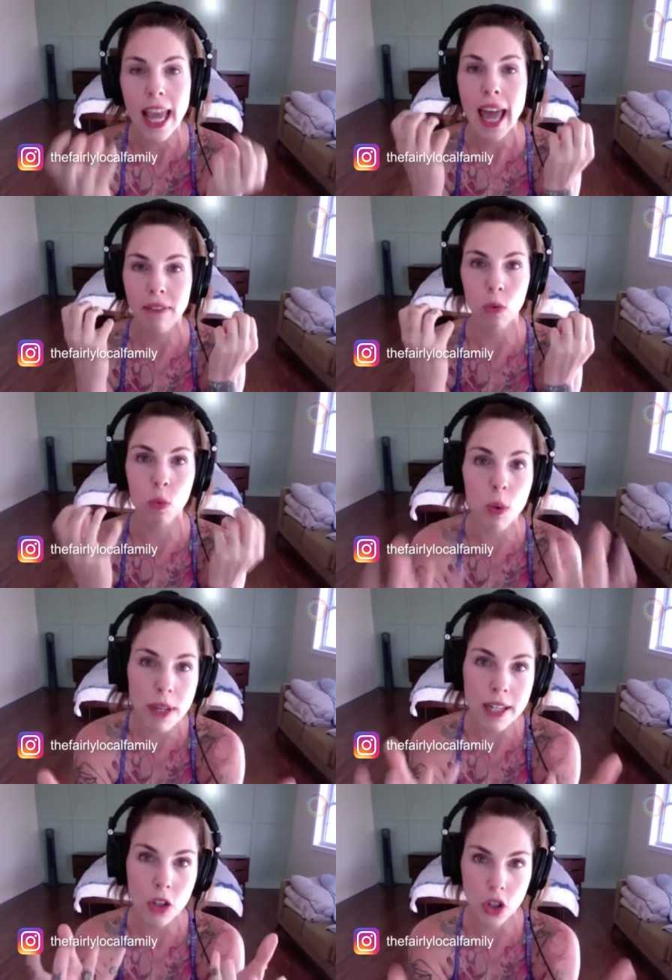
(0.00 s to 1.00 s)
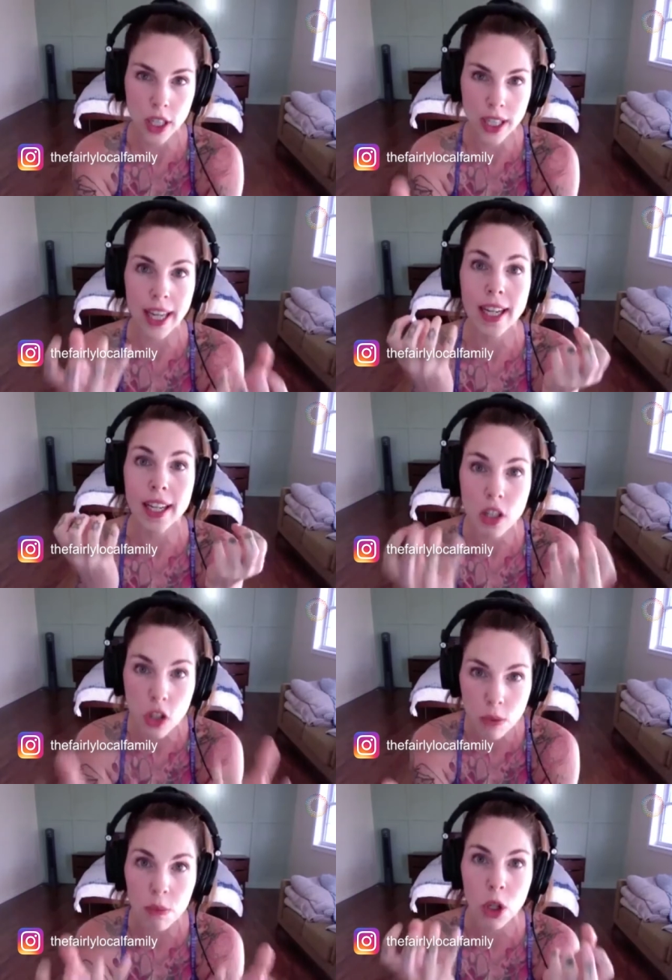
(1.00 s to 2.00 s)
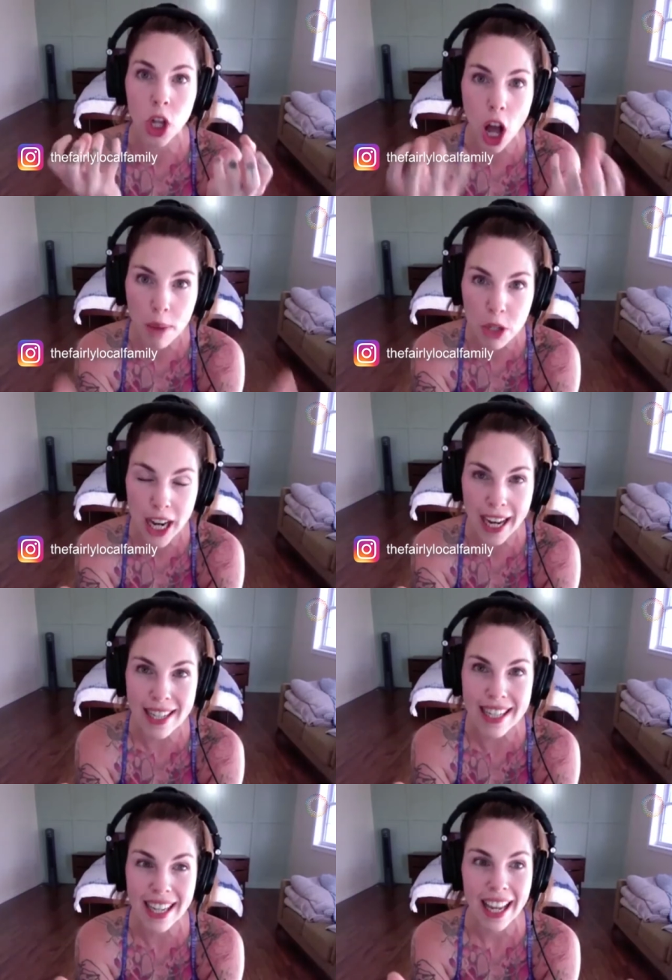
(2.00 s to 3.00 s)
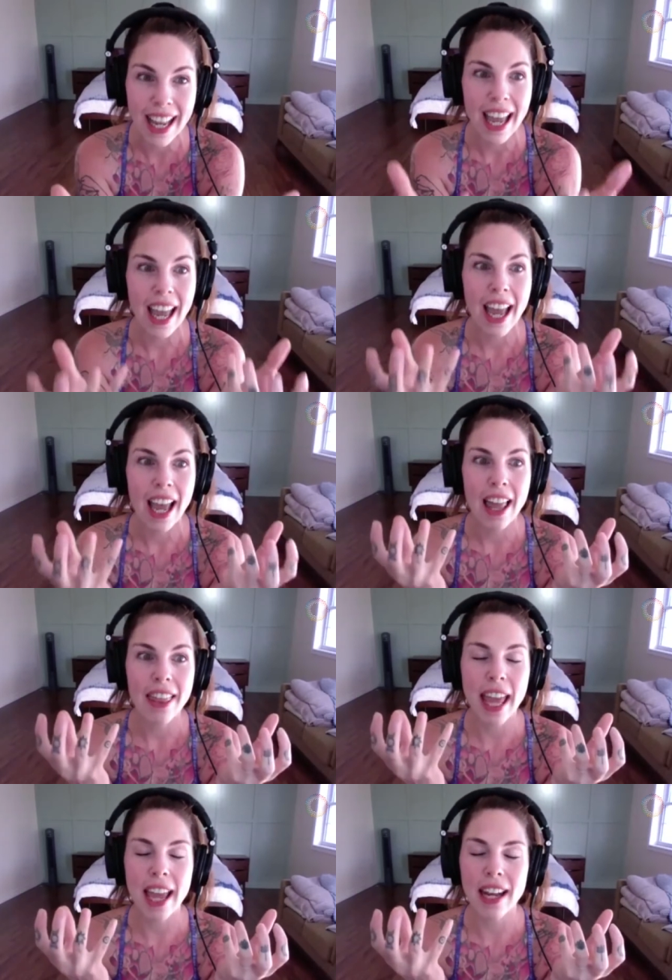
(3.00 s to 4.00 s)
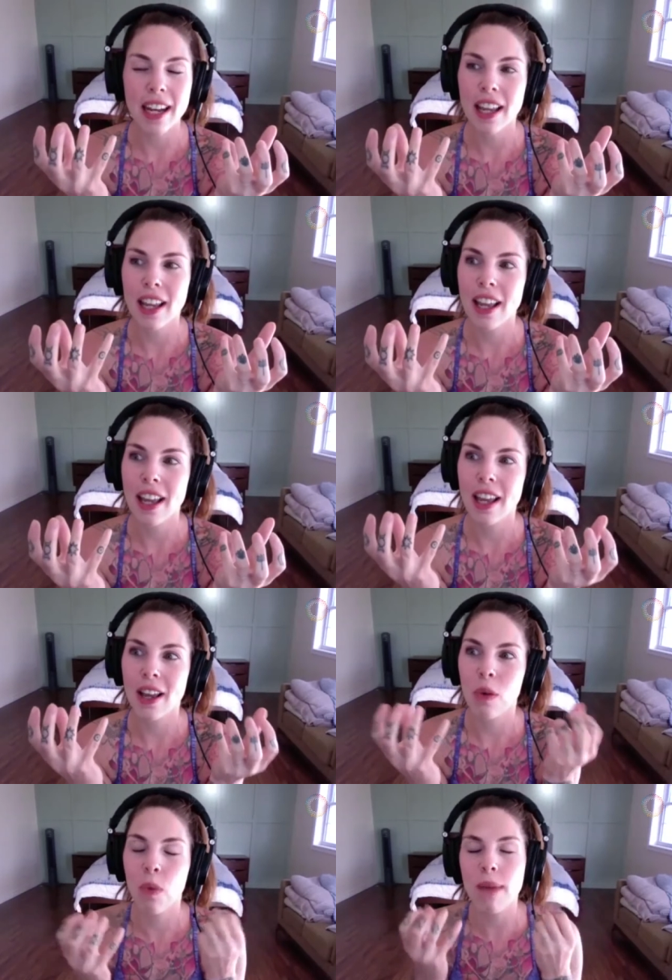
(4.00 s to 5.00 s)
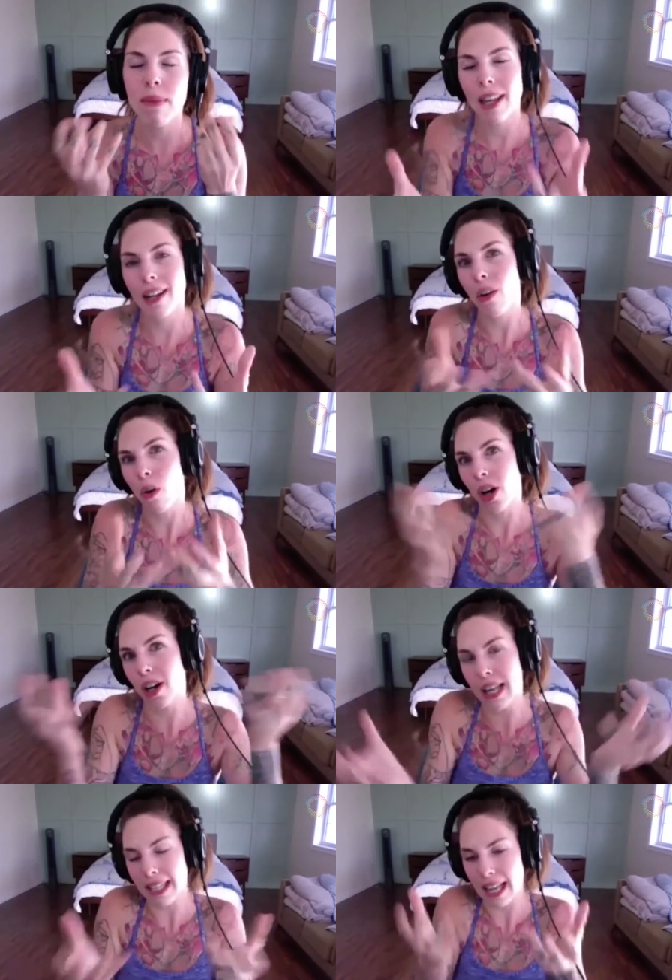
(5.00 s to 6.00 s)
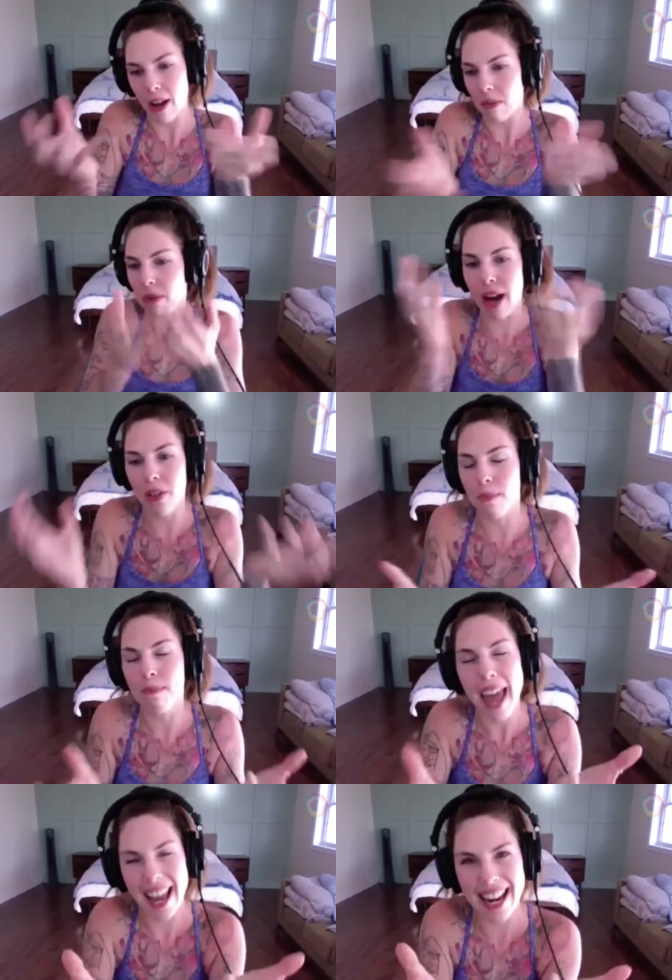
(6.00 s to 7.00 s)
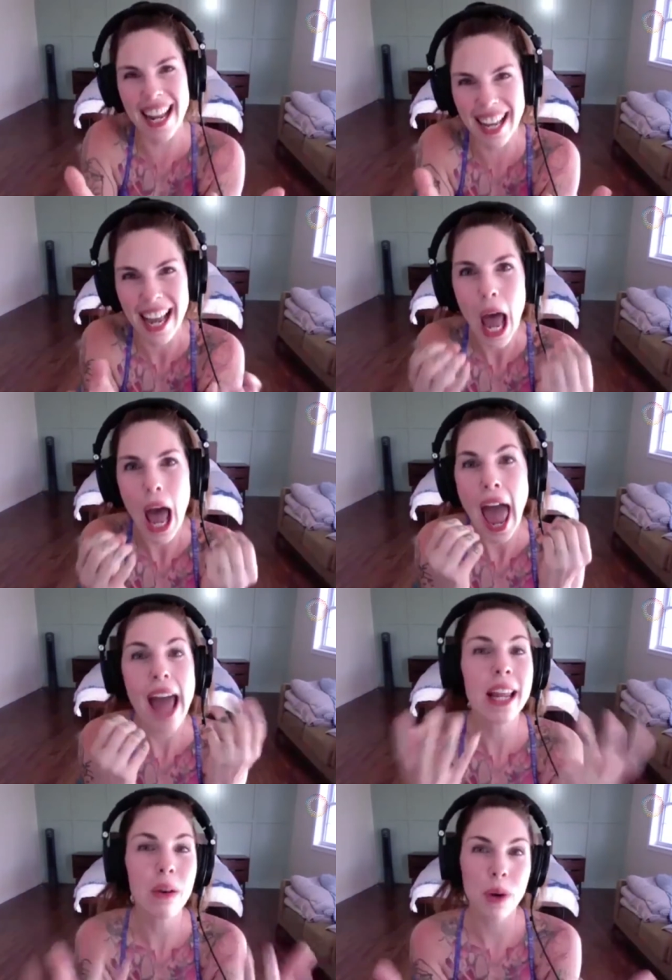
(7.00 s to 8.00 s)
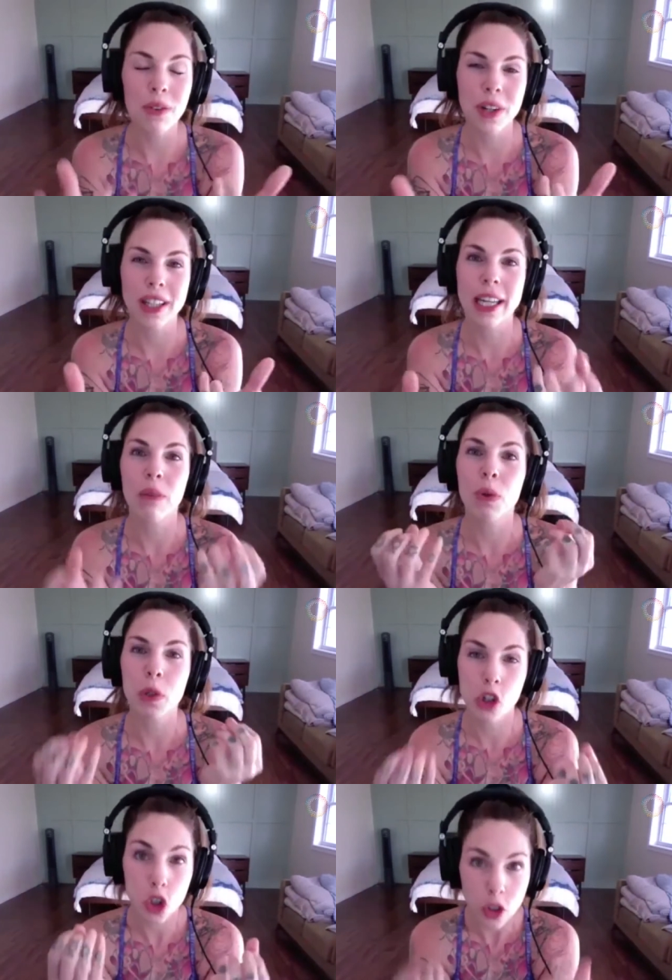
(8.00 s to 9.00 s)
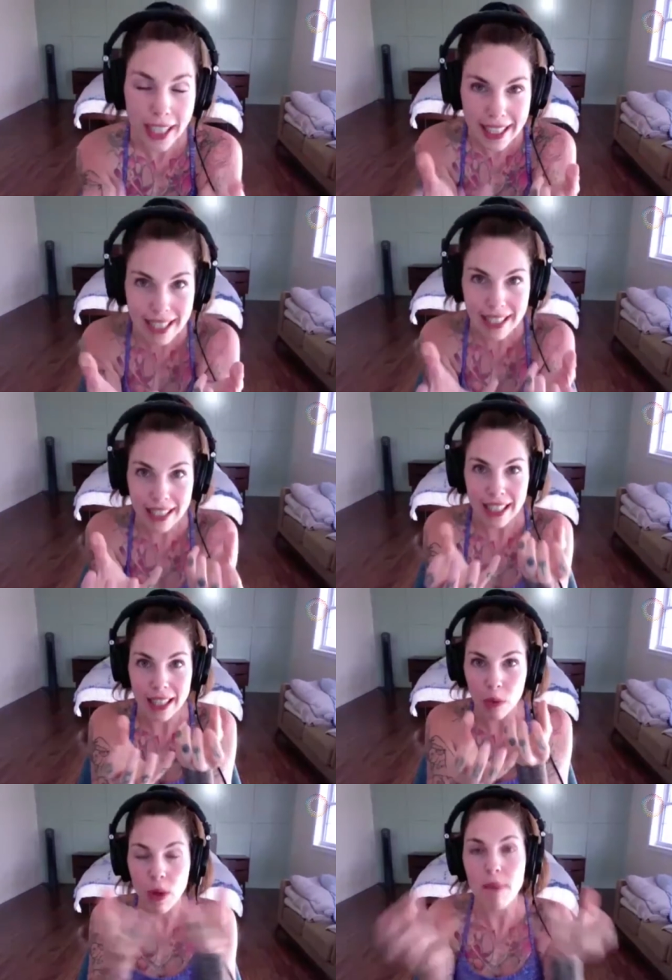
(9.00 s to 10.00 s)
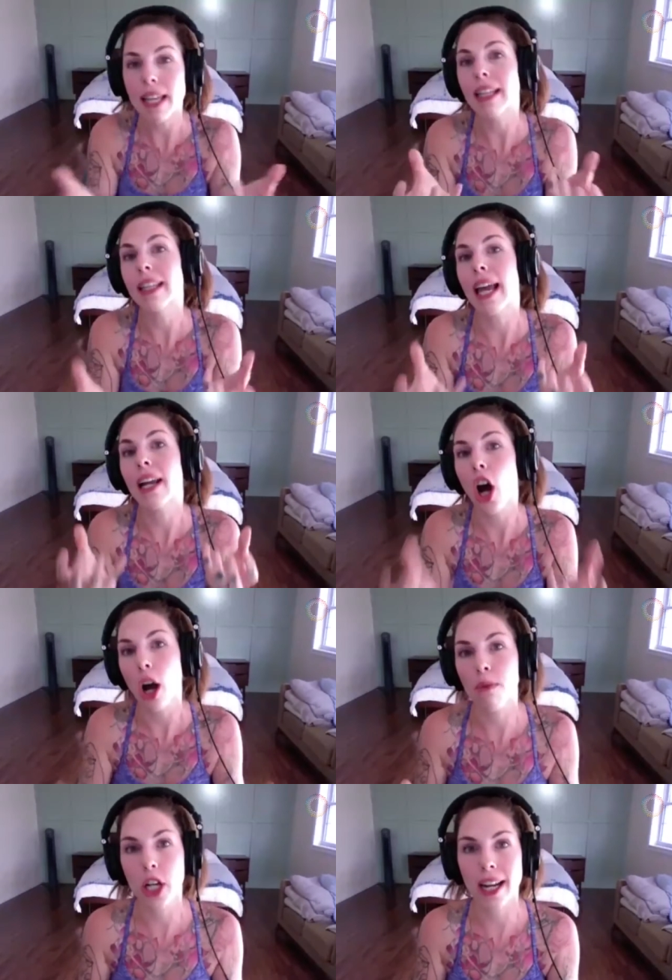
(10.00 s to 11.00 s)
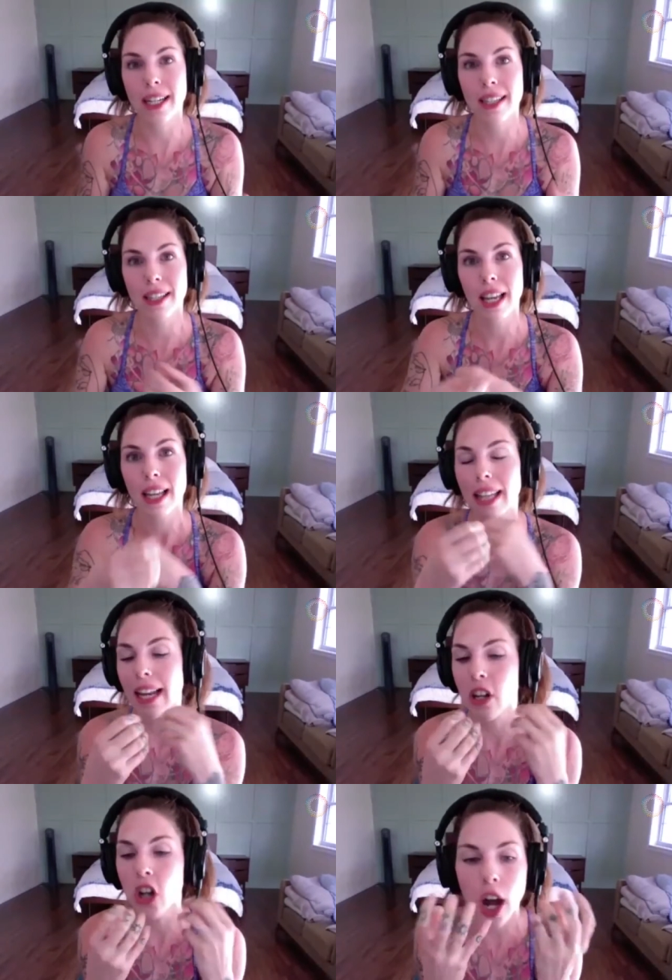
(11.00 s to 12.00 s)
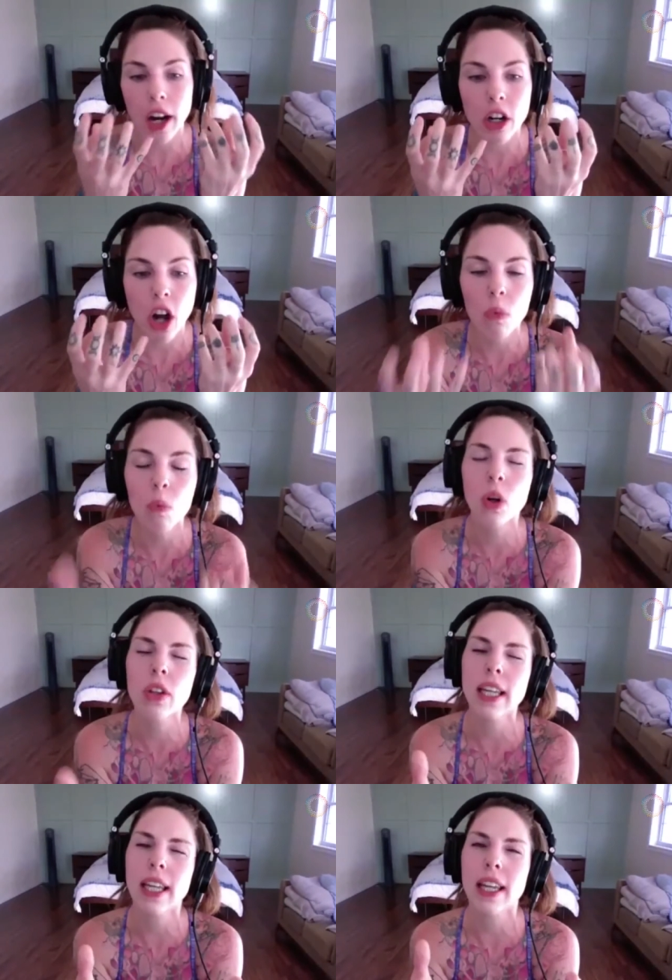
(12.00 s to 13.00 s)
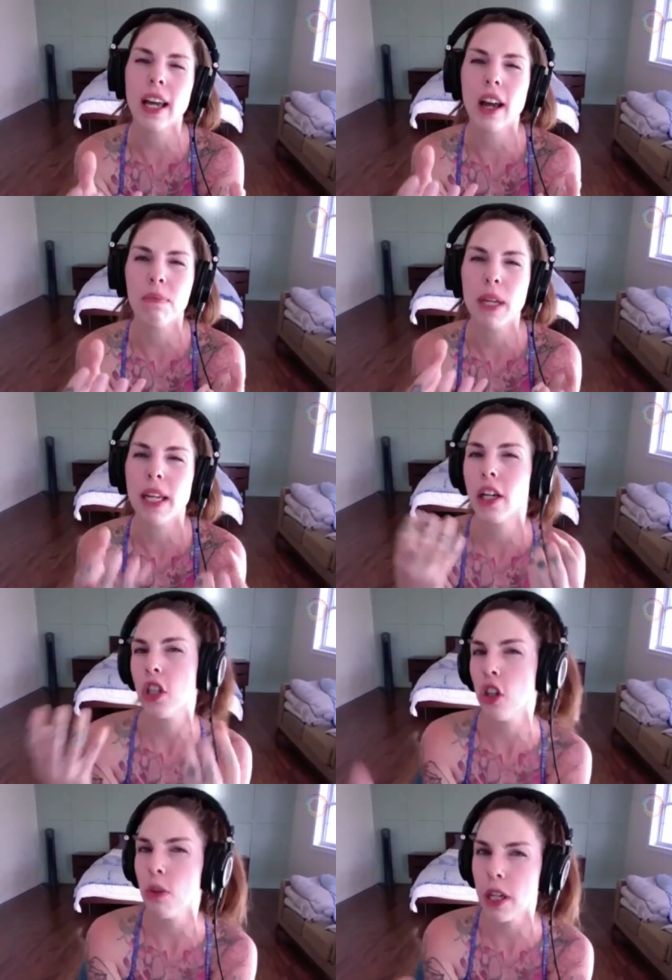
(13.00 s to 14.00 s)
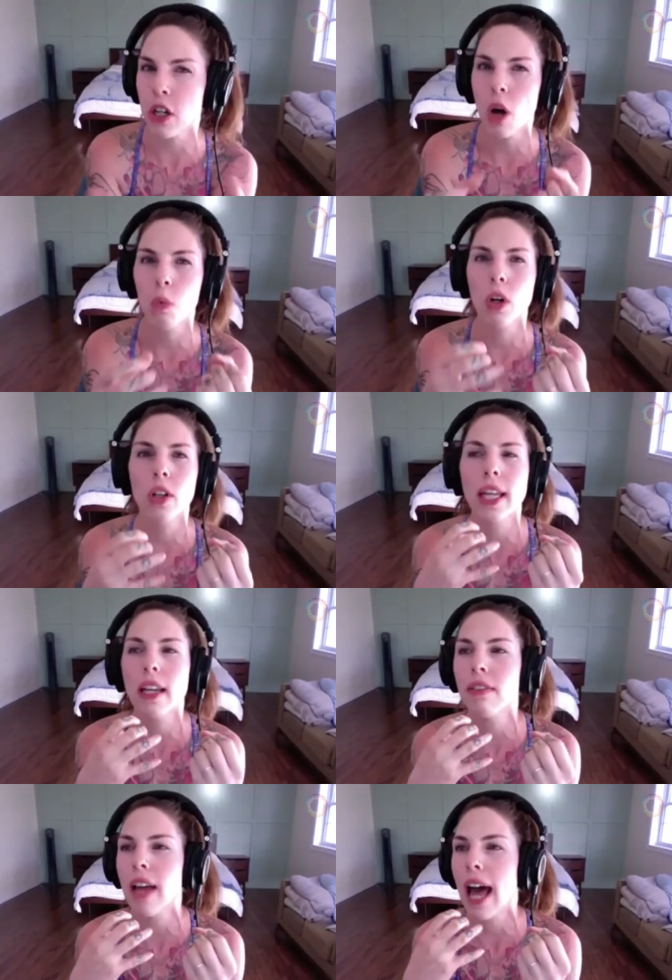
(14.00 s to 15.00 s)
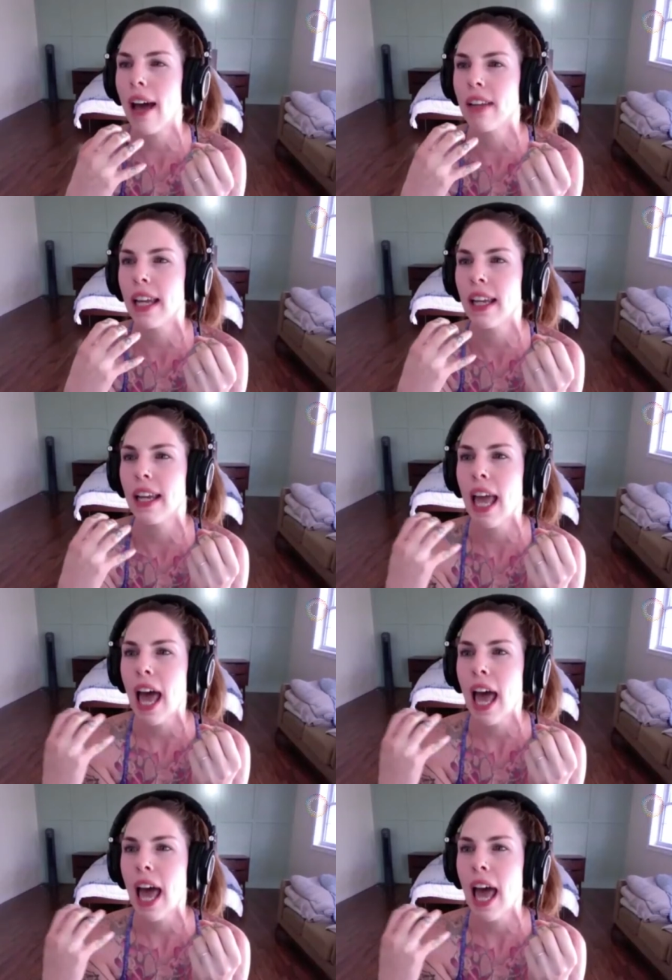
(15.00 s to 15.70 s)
if a woman is treated like a consumable object, then women, or rather men, anyone really, will treat women like objects, like not worthy of being a human, not worthy of having